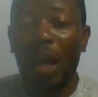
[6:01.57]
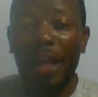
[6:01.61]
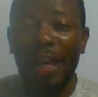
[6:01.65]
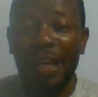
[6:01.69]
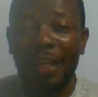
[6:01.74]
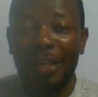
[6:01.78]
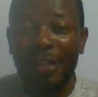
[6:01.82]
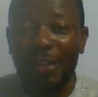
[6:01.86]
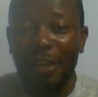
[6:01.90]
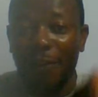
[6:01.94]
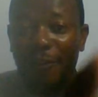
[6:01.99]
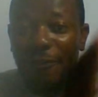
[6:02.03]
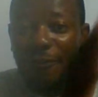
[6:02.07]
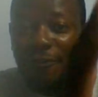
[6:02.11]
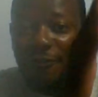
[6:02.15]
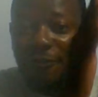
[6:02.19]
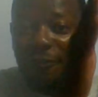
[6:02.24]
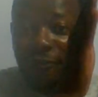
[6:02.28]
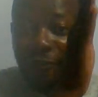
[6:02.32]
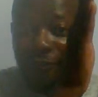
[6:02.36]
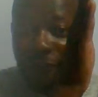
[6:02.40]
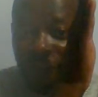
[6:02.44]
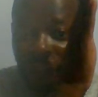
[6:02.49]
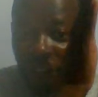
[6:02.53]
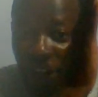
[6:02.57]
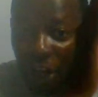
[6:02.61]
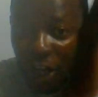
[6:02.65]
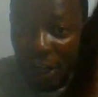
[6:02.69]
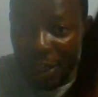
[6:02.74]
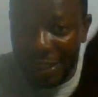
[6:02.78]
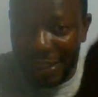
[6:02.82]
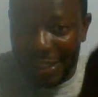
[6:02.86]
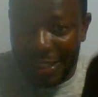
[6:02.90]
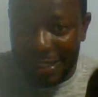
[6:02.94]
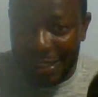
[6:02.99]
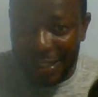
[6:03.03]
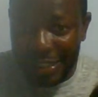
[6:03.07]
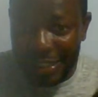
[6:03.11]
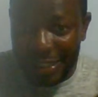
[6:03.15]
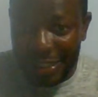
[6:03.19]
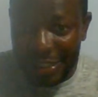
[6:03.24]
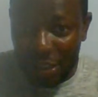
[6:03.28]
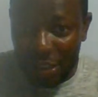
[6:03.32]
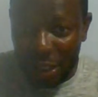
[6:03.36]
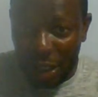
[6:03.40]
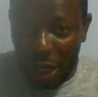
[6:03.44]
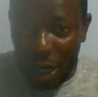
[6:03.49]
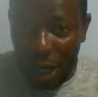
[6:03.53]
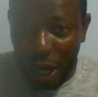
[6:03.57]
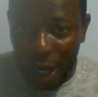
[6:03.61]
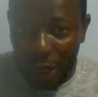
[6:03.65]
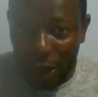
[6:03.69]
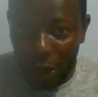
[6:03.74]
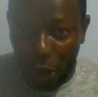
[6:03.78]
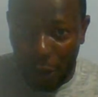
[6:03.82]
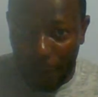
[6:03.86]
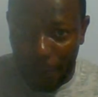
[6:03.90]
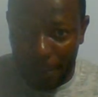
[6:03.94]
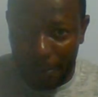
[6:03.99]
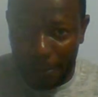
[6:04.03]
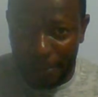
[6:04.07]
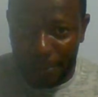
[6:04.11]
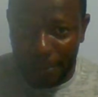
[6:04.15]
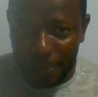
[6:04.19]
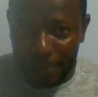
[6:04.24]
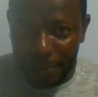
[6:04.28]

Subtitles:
in the first column